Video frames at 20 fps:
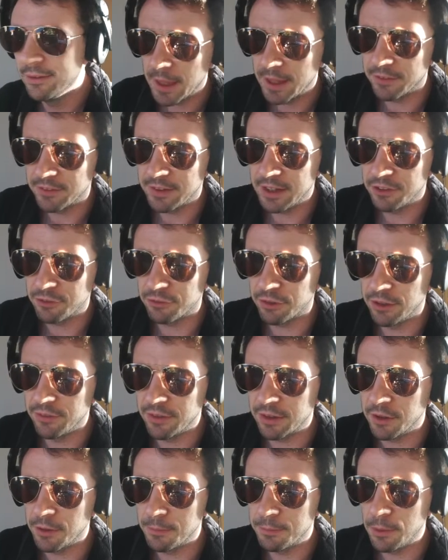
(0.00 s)
Here's Kidsgrove,
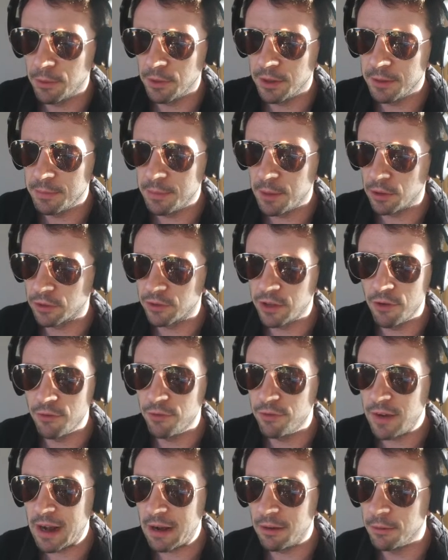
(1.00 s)
they've got the ball in the box. Don't
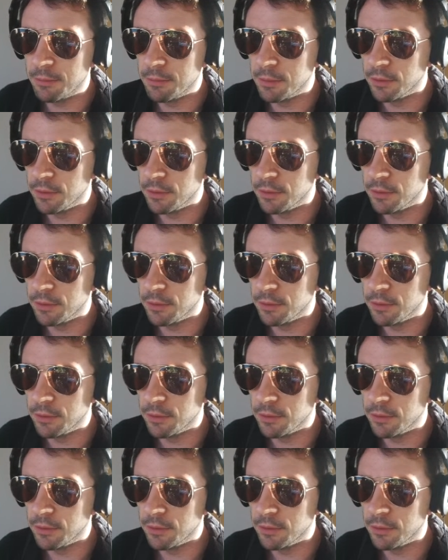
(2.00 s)
foul them,